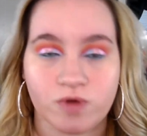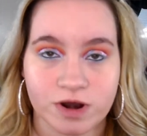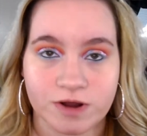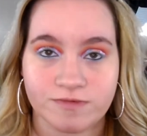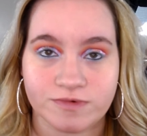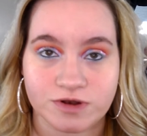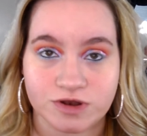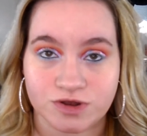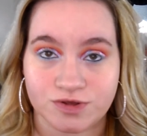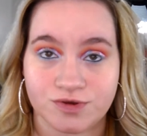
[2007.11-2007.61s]
what
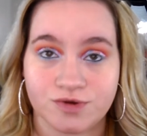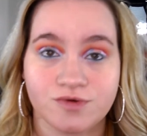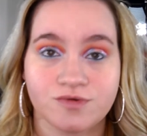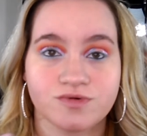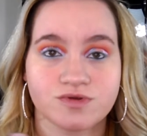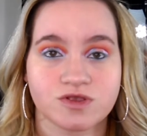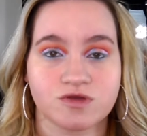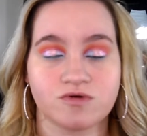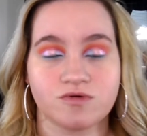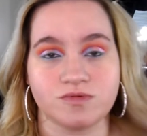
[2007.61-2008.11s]
it would
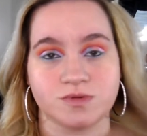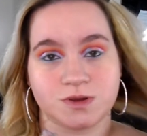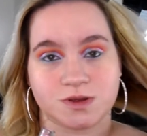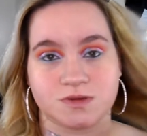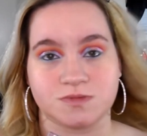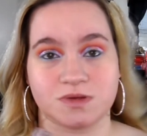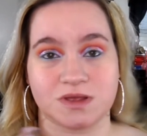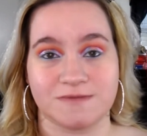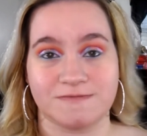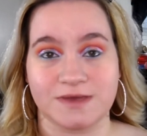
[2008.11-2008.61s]
do. So it would
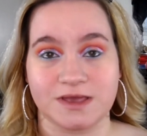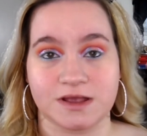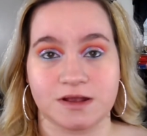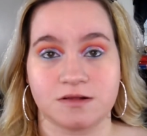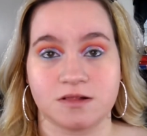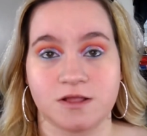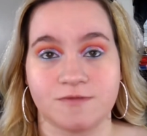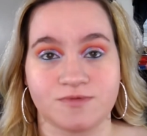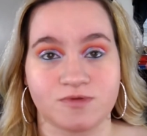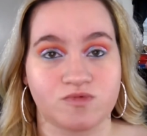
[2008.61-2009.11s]
just really make
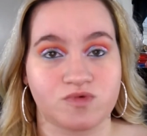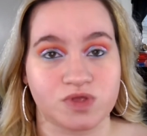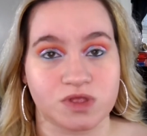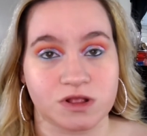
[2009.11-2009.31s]
your lips